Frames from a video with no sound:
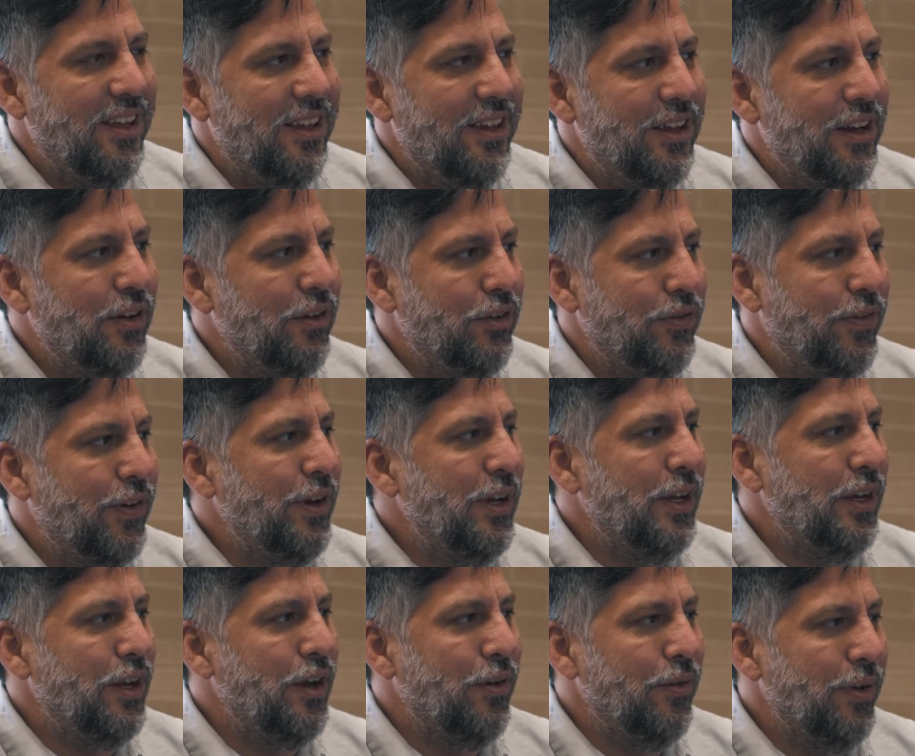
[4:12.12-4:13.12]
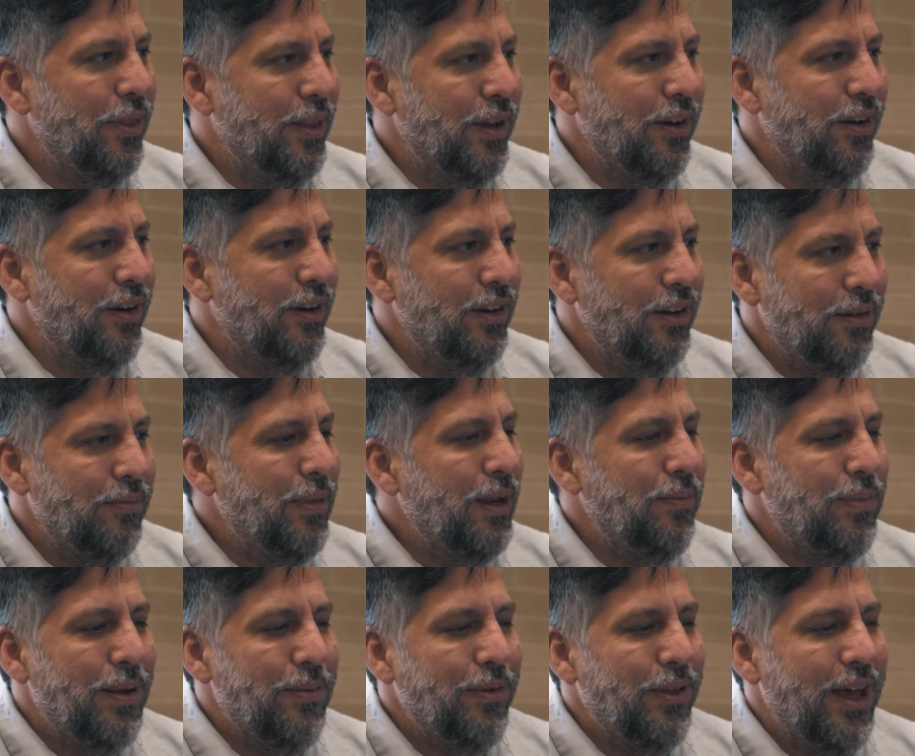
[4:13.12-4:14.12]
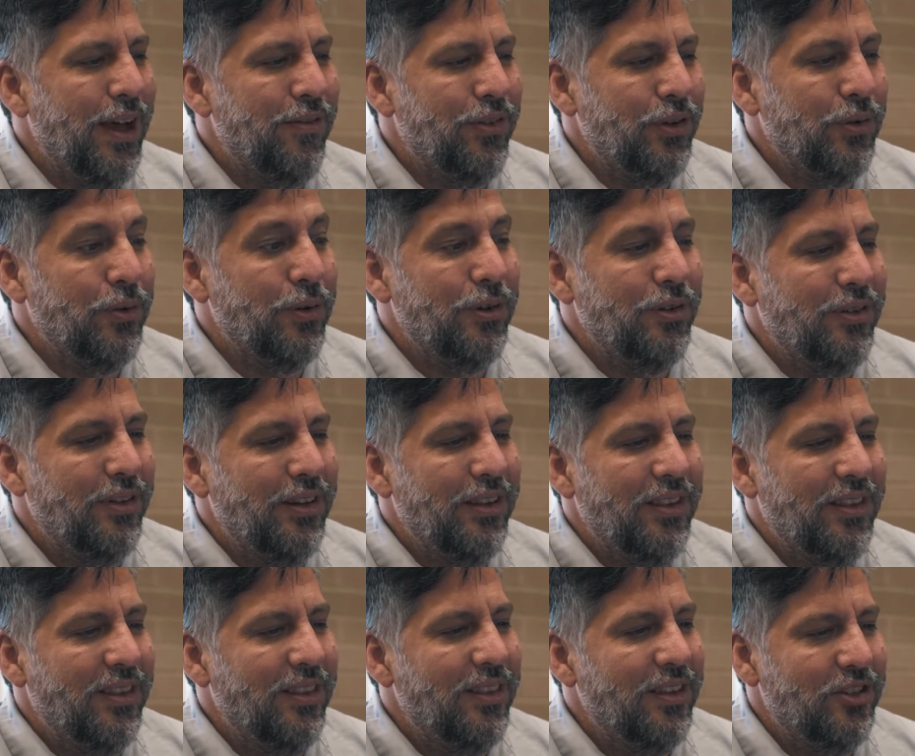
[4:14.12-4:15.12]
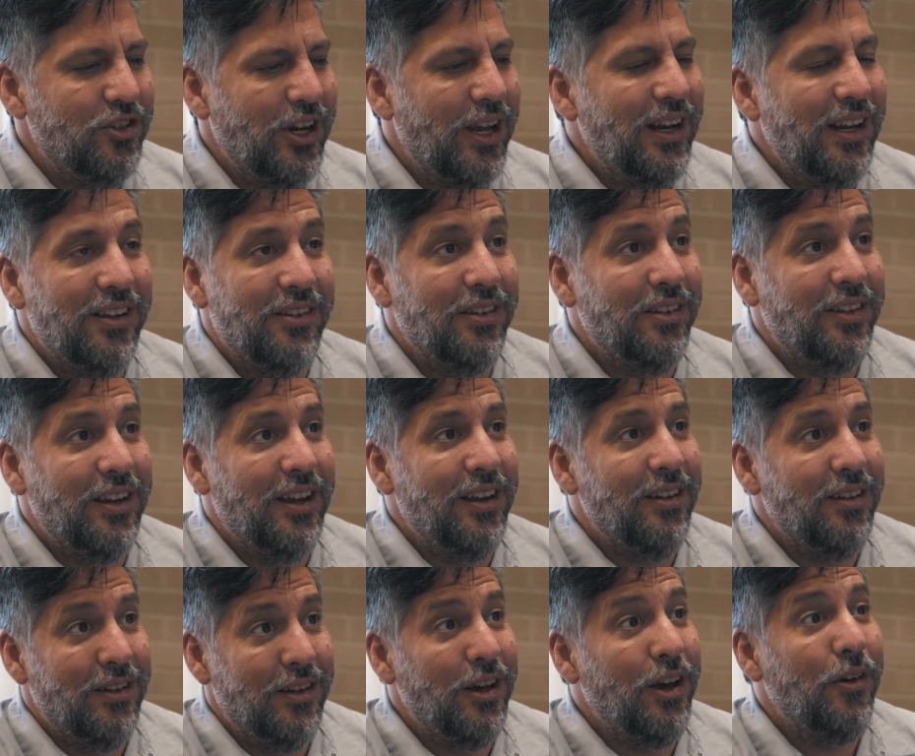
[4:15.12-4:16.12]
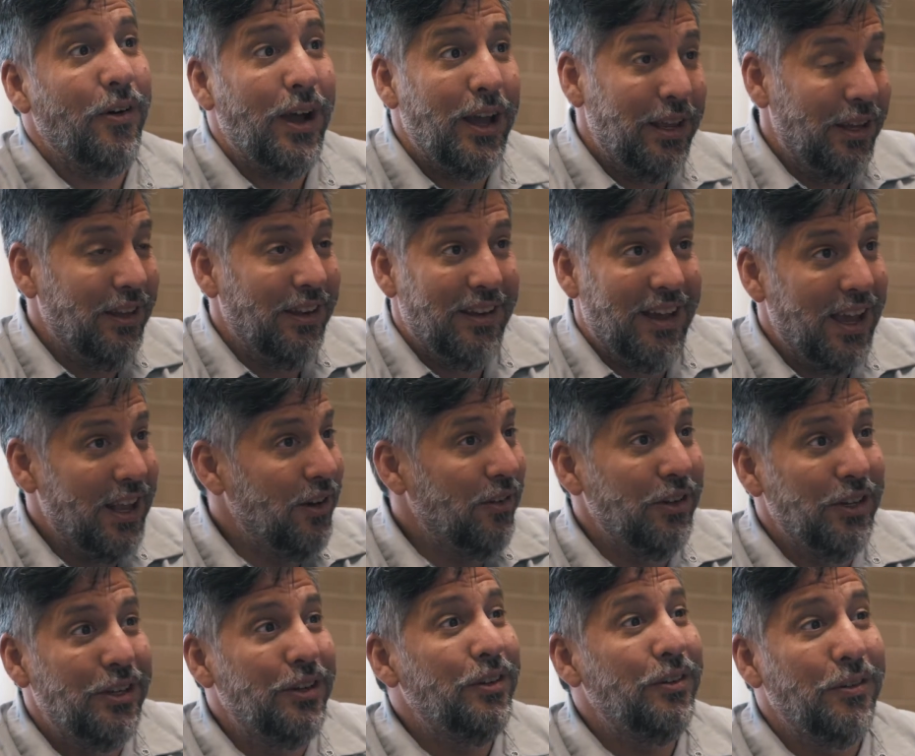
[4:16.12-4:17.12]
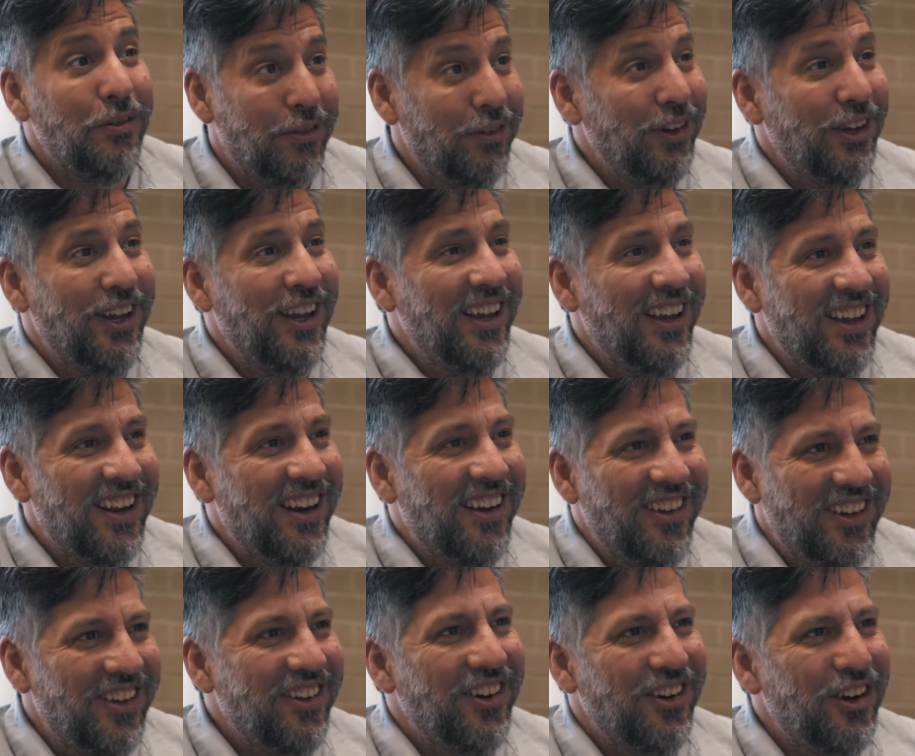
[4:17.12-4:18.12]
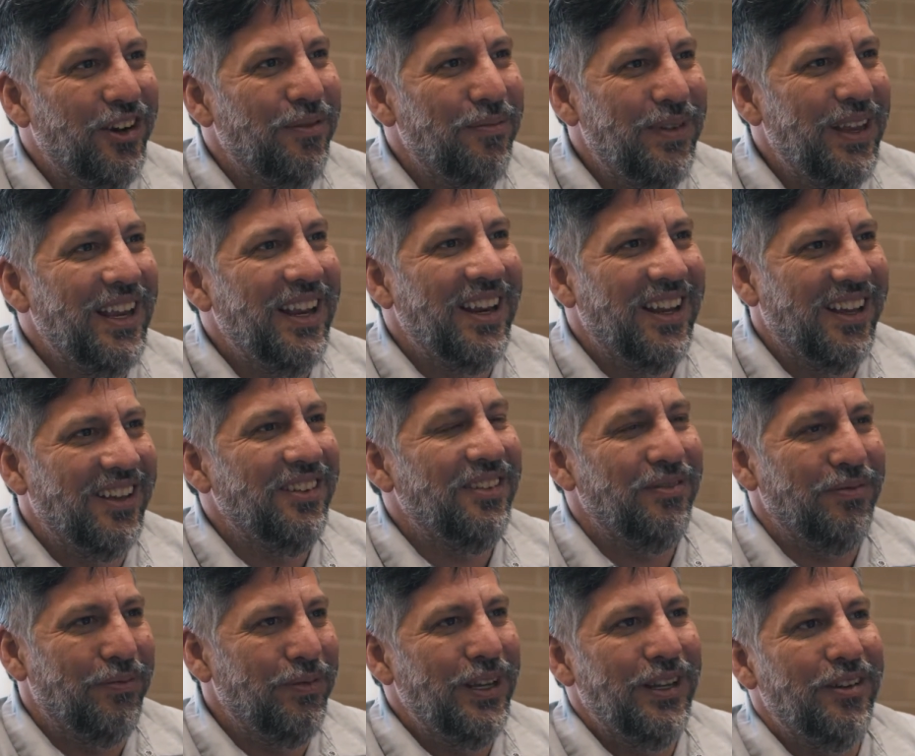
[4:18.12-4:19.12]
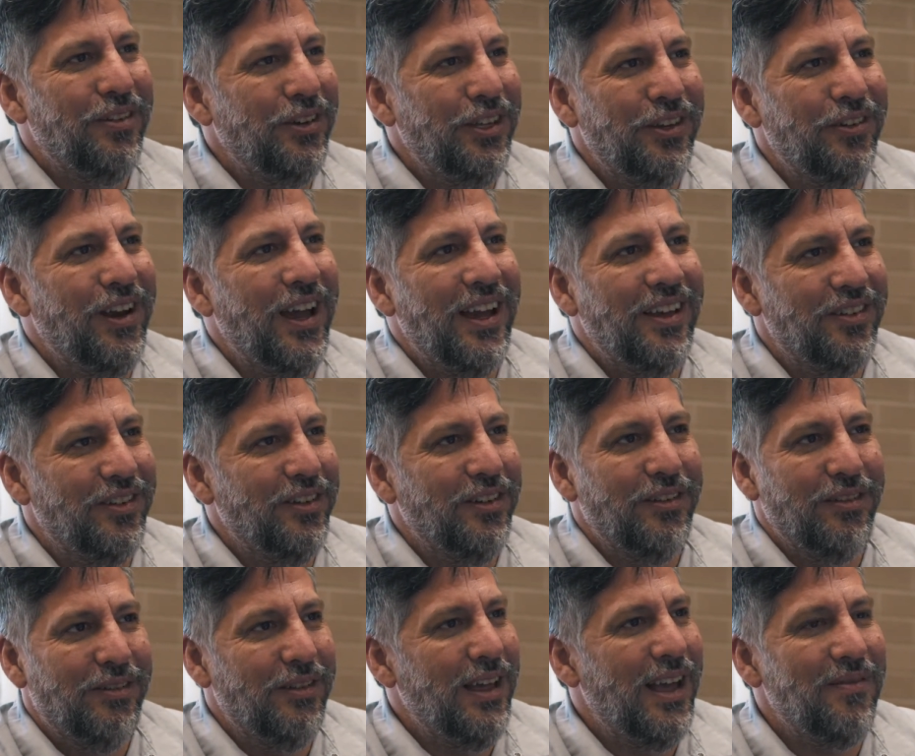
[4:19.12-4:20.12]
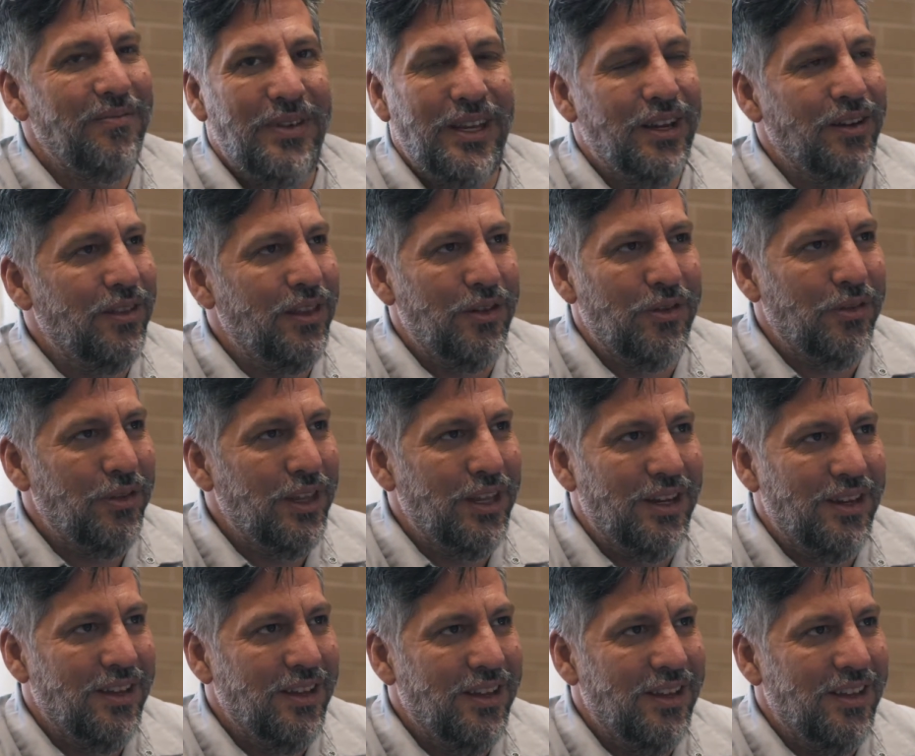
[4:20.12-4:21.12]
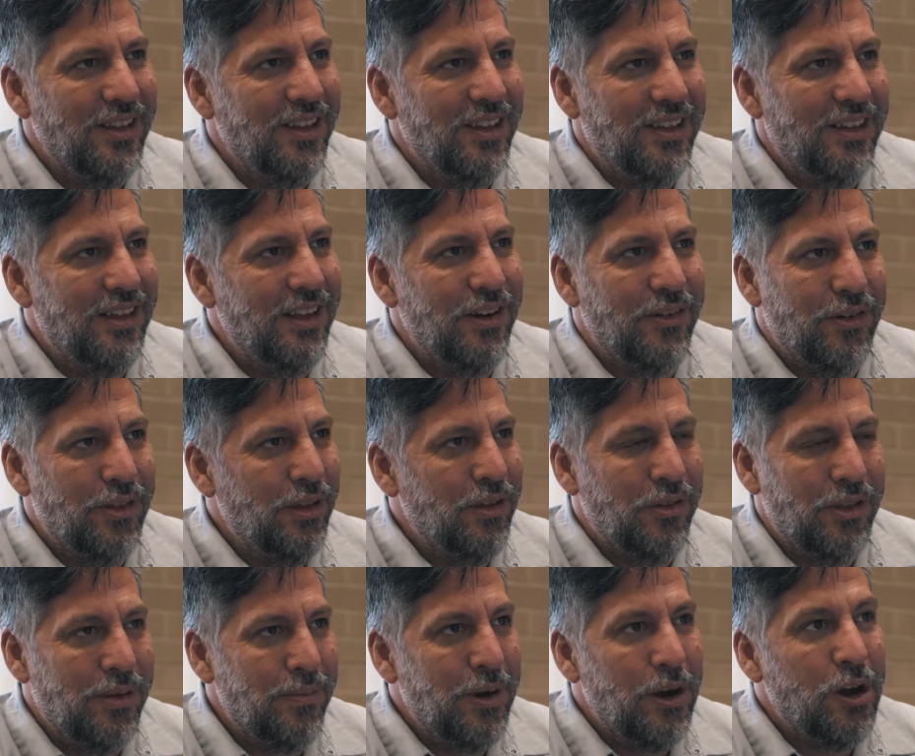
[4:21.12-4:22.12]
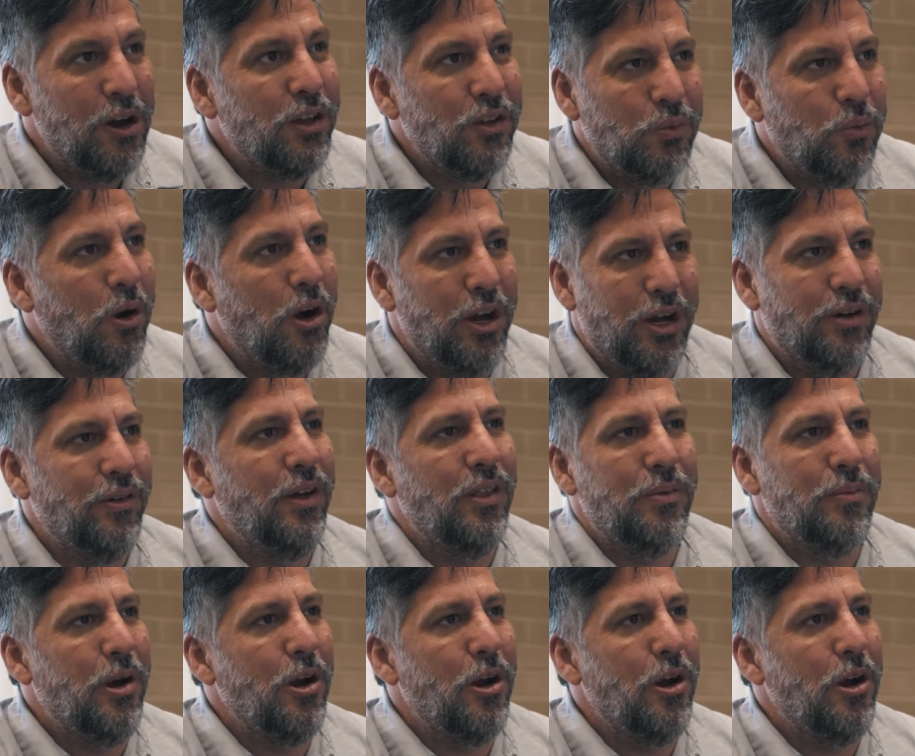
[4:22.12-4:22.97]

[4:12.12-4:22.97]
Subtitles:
It's funny, you go in there and you meet people afterwards and the Chinese will say, oh, I know you, you don't know me, because we know you guys are the only, are the only Americans walking around the